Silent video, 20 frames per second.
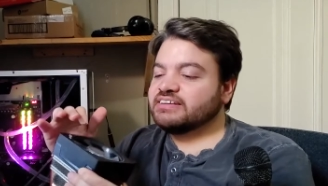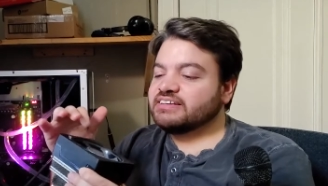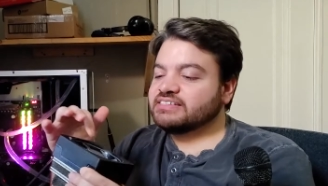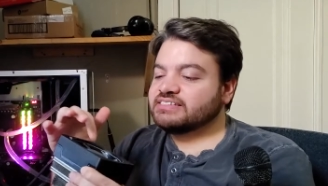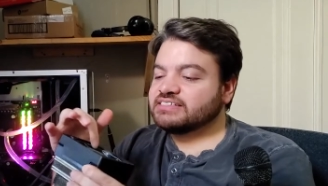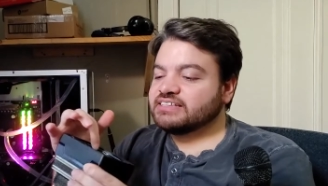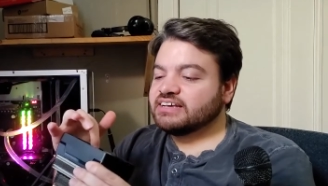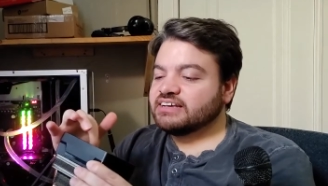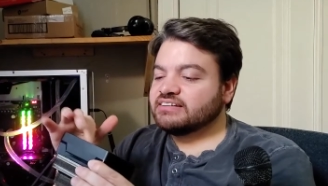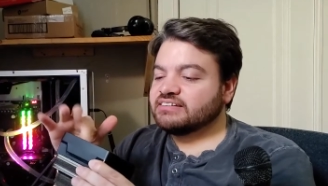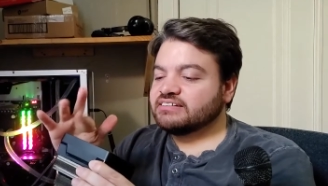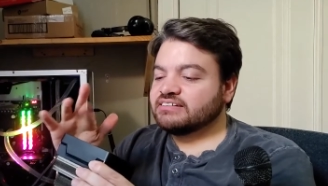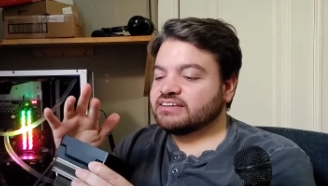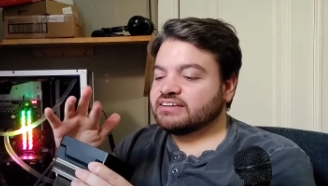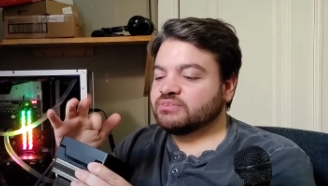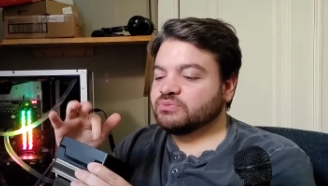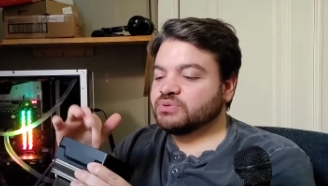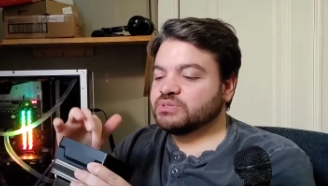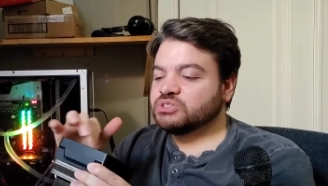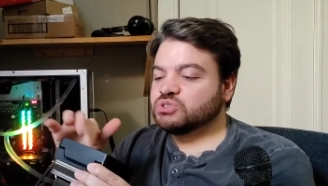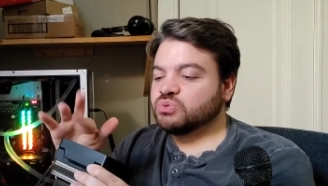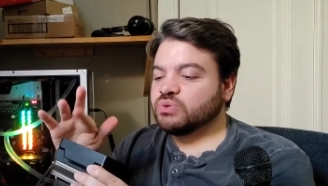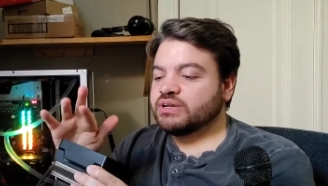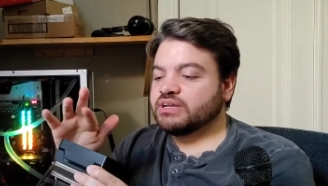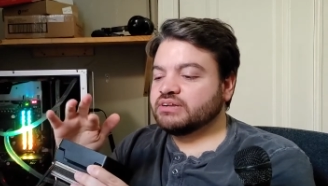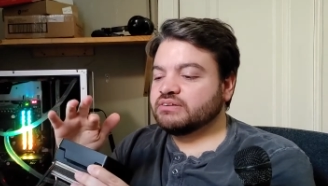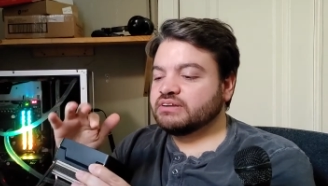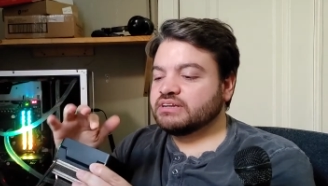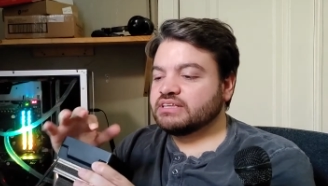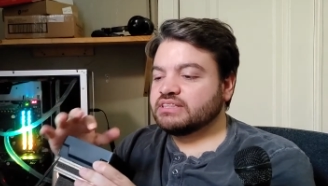It's not like 120
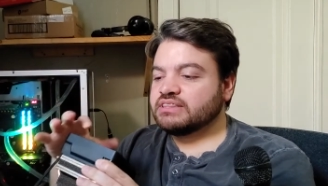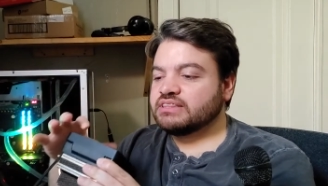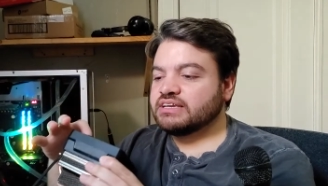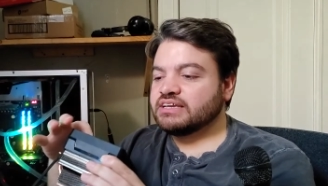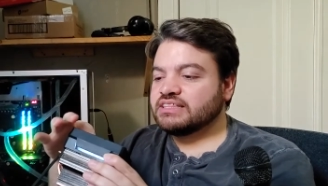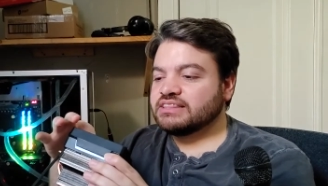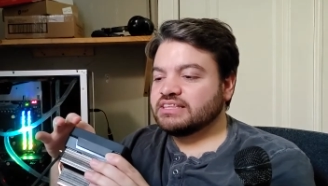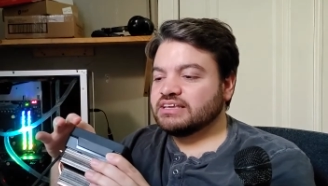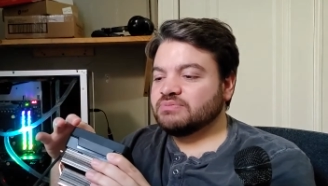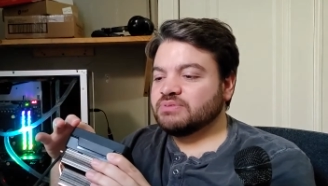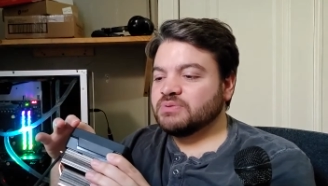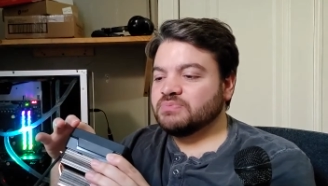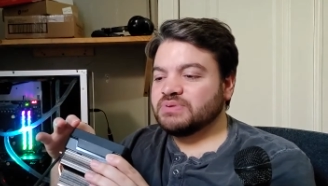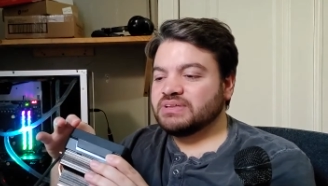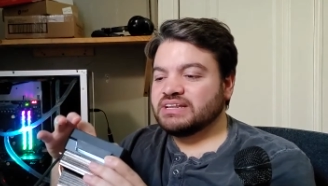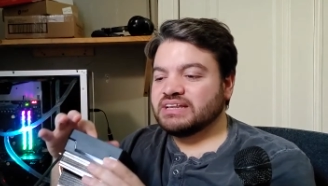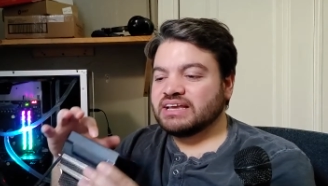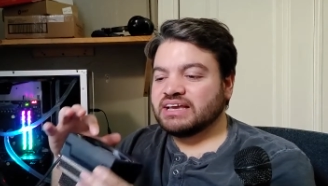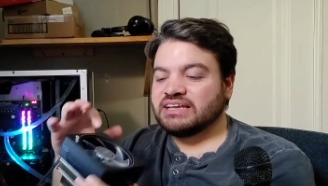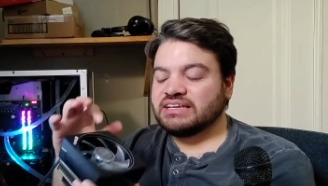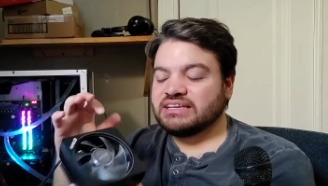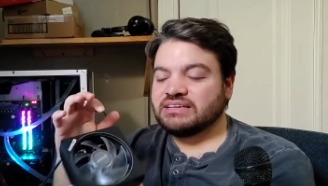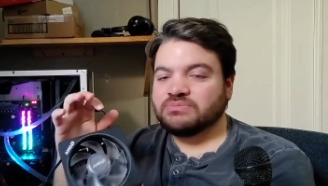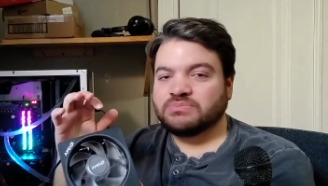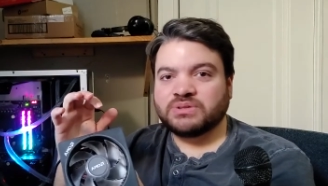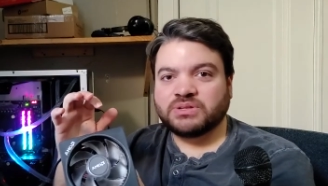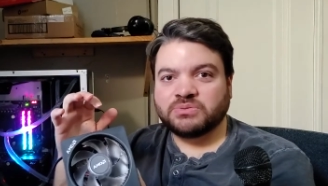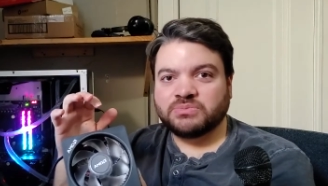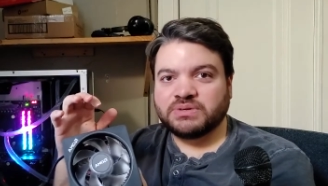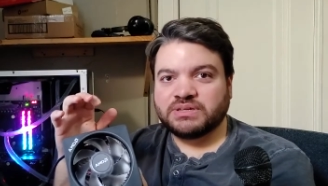or anything. I think it might be 90
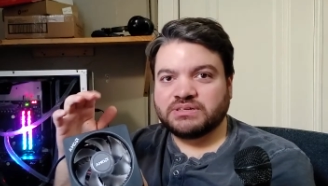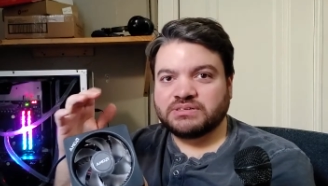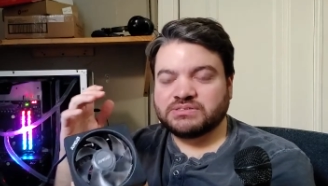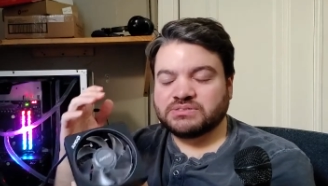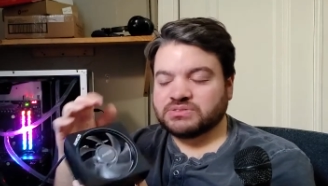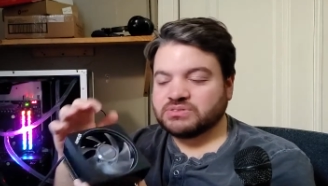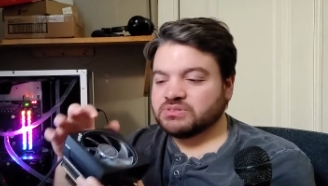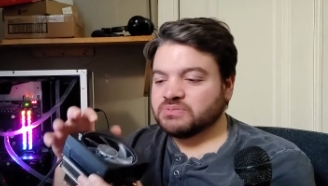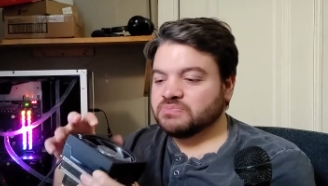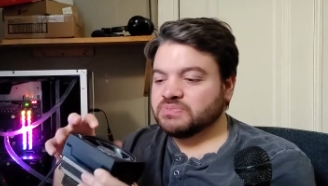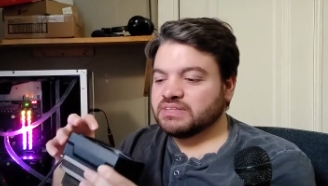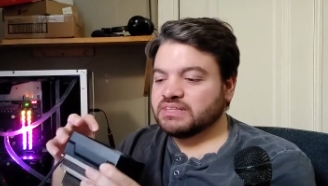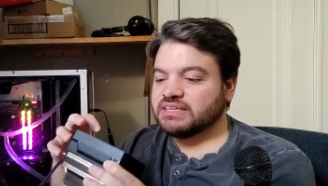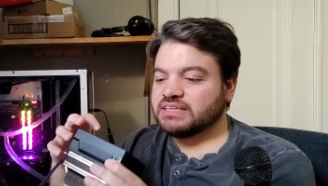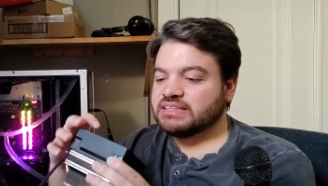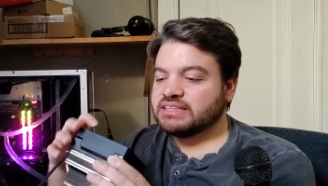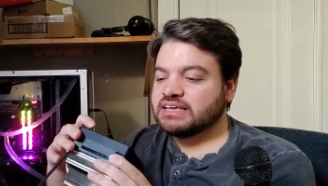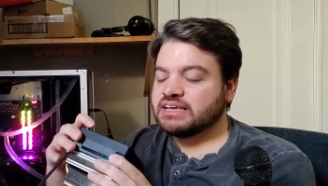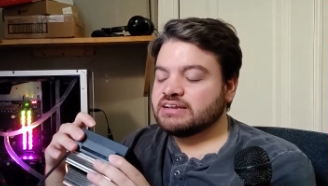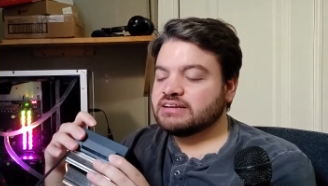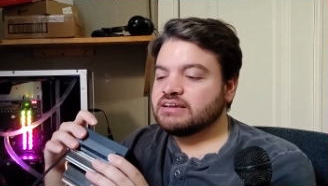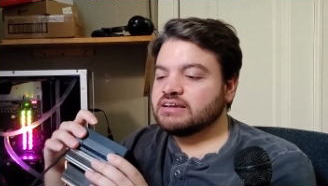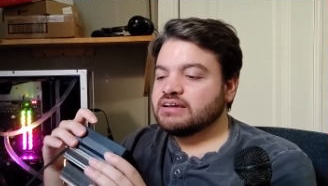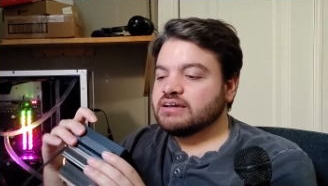millimeters or something like that.